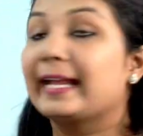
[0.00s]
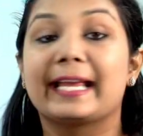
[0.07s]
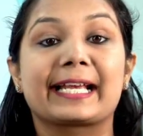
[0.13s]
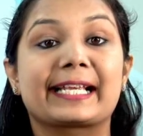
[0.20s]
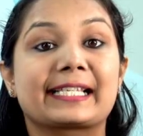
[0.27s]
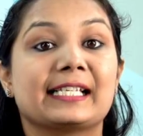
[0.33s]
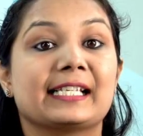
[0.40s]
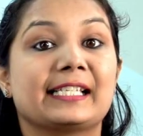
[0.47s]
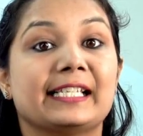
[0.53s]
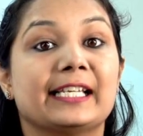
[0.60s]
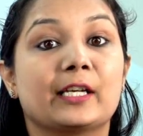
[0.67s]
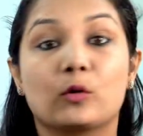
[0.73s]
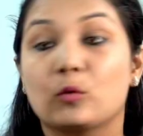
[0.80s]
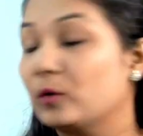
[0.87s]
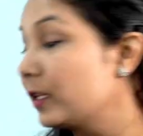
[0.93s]
X is
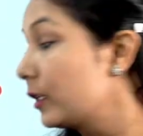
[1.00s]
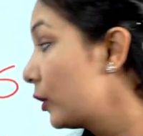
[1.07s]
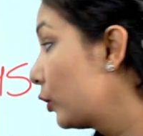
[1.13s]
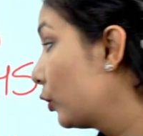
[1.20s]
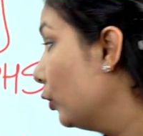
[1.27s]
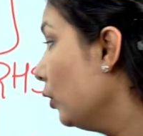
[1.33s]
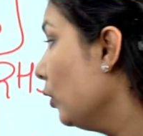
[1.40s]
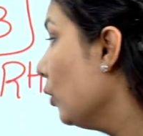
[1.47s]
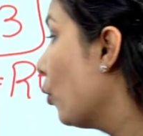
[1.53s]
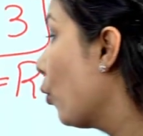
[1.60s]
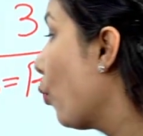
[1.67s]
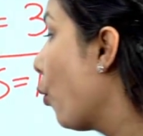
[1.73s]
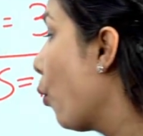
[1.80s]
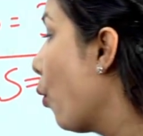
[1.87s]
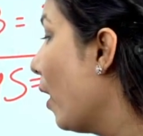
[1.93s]
equals to
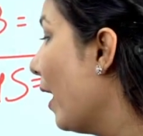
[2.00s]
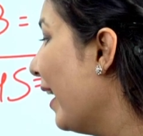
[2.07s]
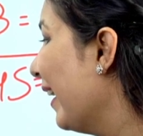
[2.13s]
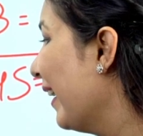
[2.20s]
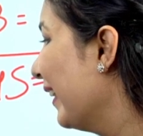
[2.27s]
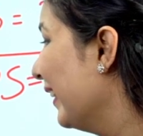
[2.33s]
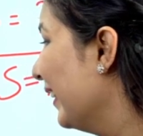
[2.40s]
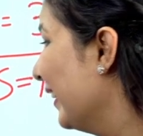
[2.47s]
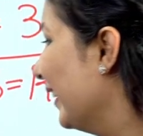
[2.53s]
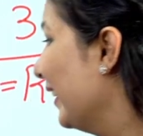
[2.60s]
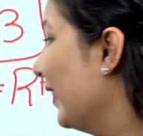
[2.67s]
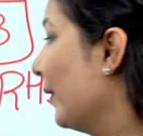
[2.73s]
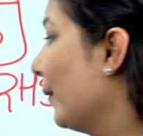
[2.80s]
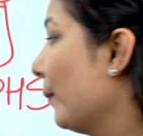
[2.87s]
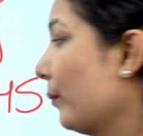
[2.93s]

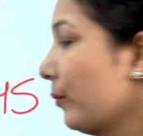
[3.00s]
1.